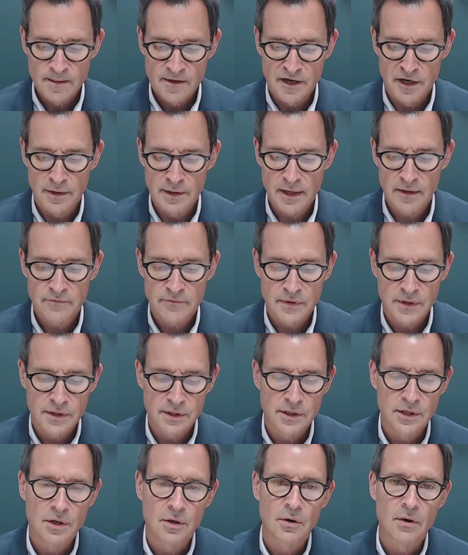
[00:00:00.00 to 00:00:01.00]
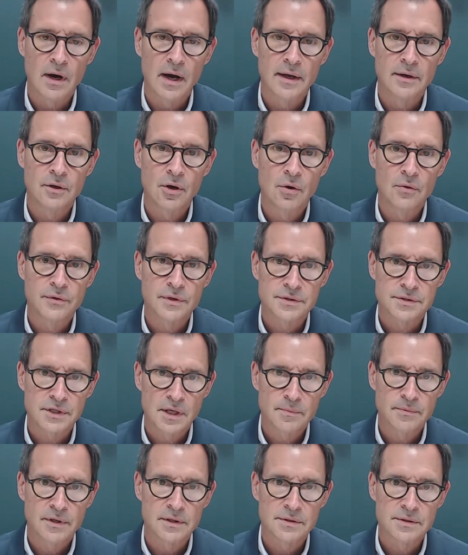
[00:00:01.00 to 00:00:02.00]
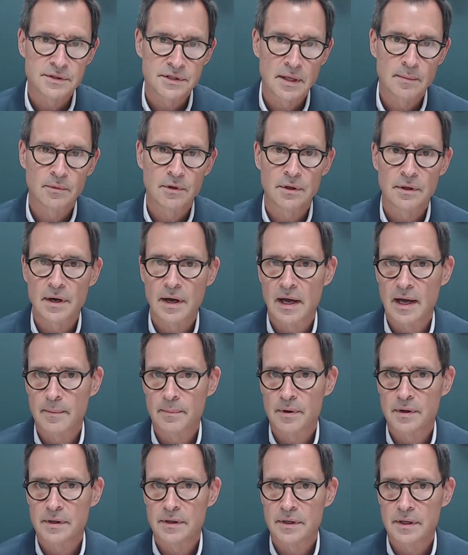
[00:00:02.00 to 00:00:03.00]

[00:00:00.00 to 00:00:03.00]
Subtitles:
In that video, I note that something similar happened